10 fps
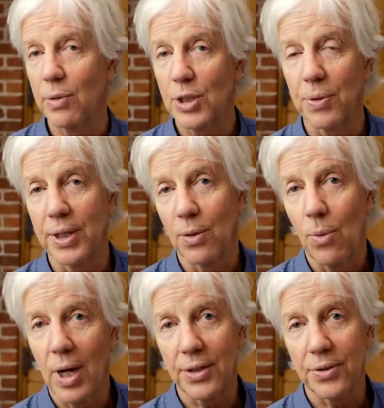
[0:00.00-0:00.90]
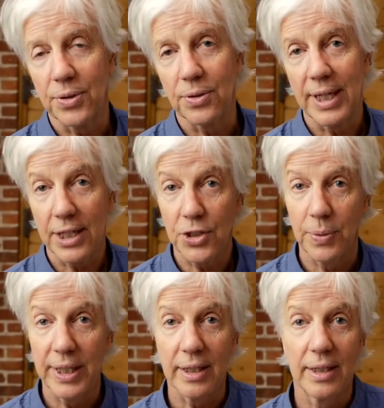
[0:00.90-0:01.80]
which we're going to walk through next
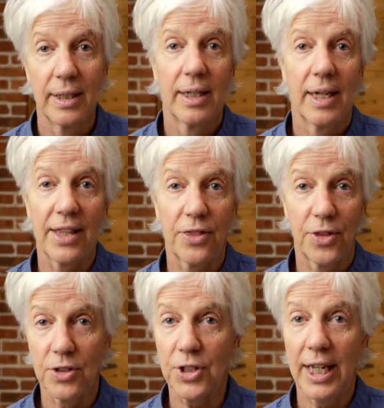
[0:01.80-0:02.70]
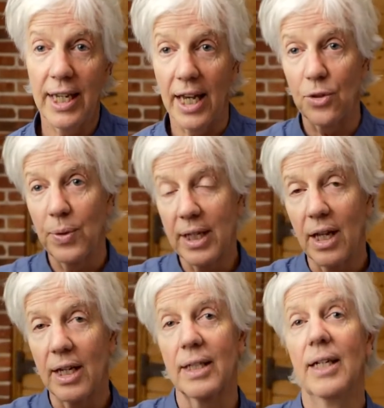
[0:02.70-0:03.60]
week at Thursday at 3
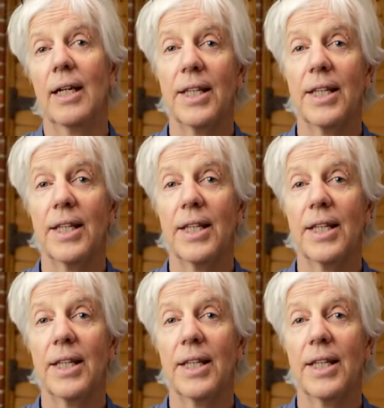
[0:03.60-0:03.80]
o'clock,